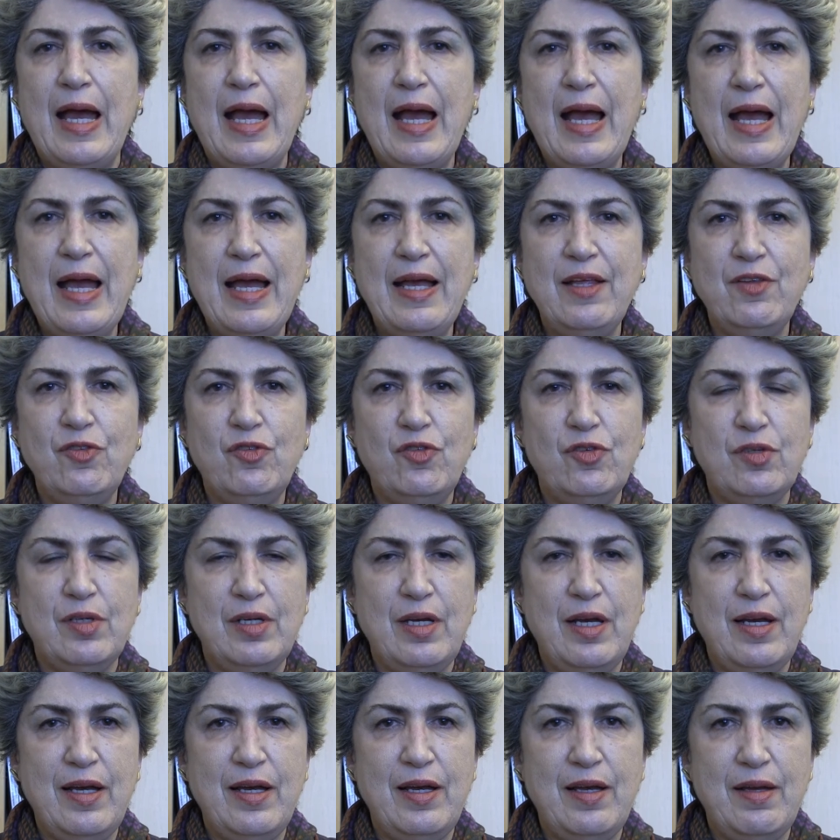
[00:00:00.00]
And
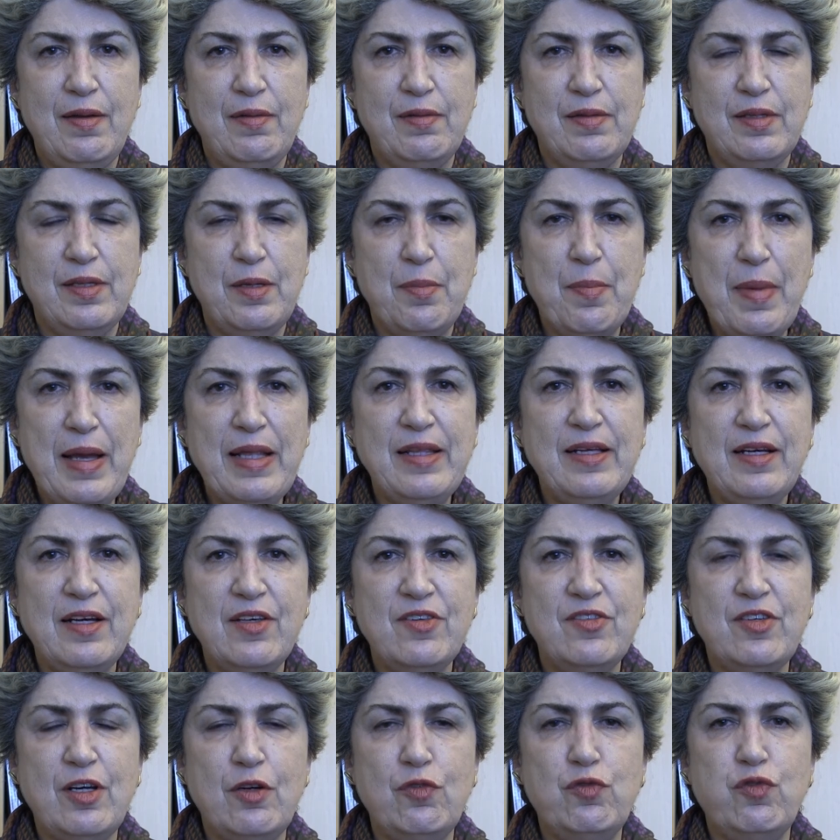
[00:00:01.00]
the main
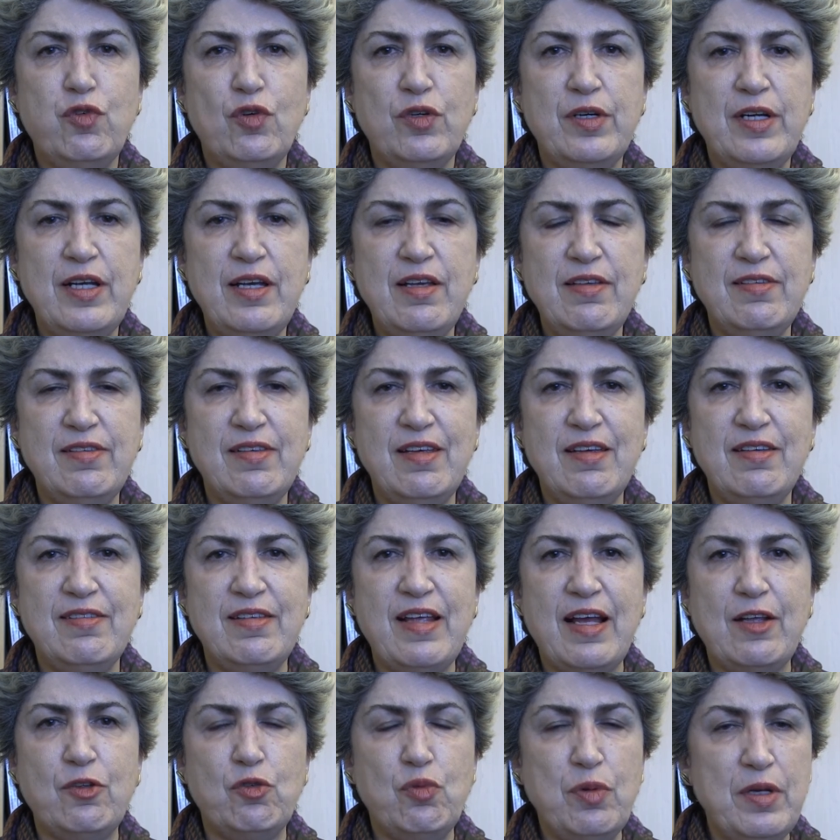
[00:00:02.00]
concern for this is
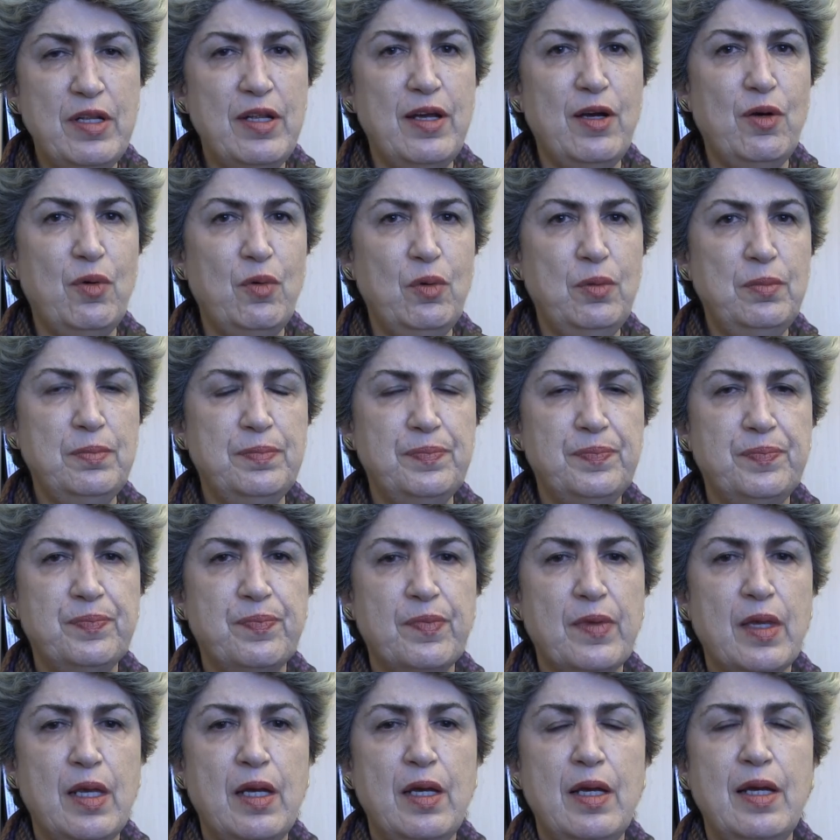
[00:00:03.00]
that we know
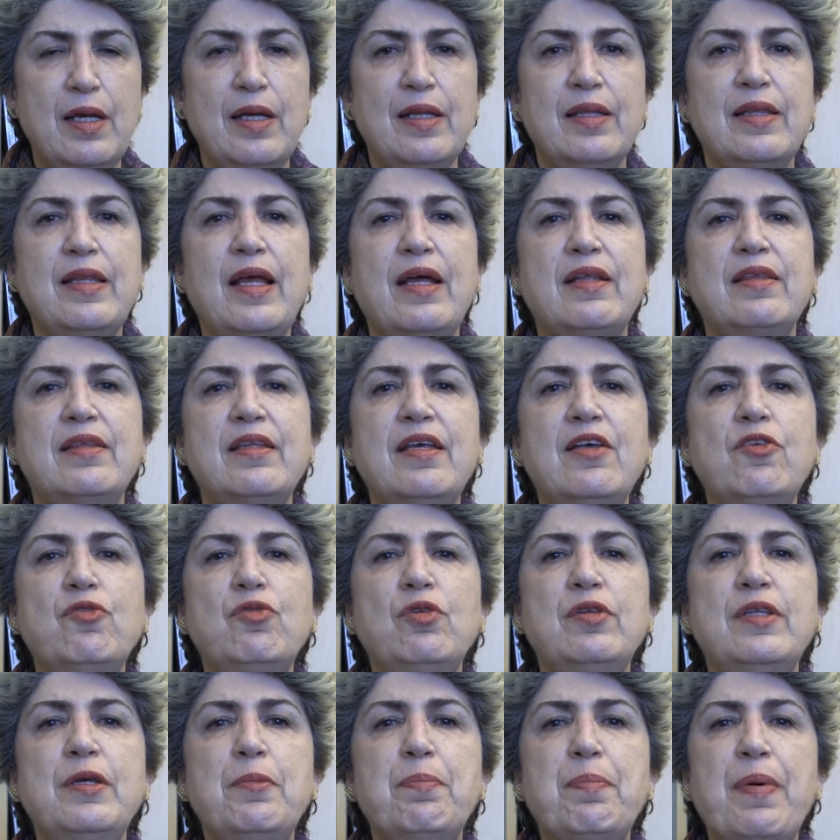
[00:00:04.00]
that this
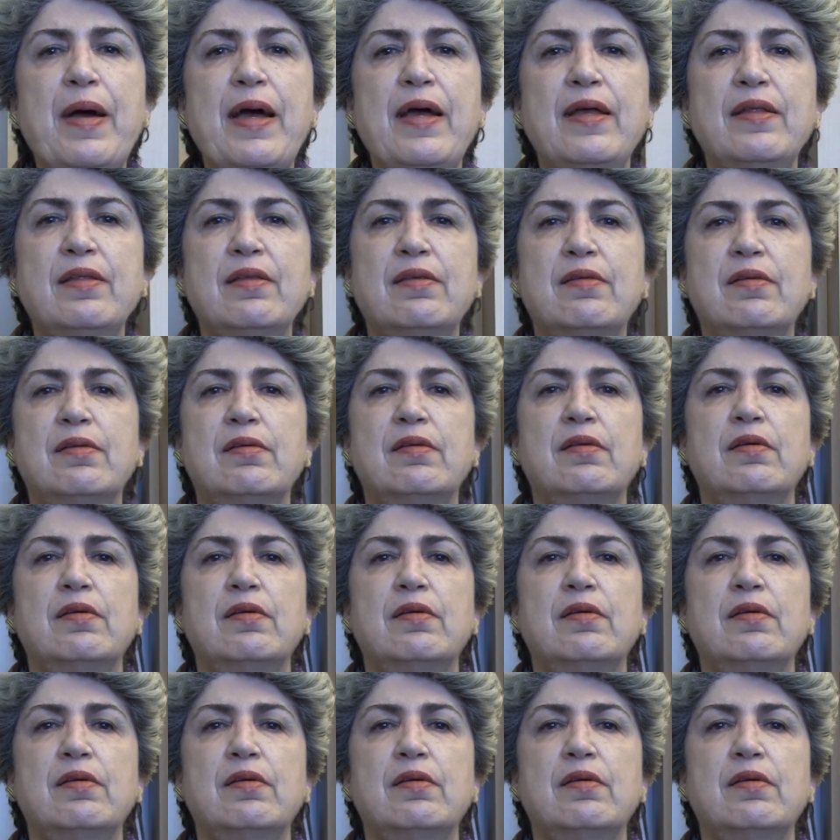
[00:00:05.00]
will depend,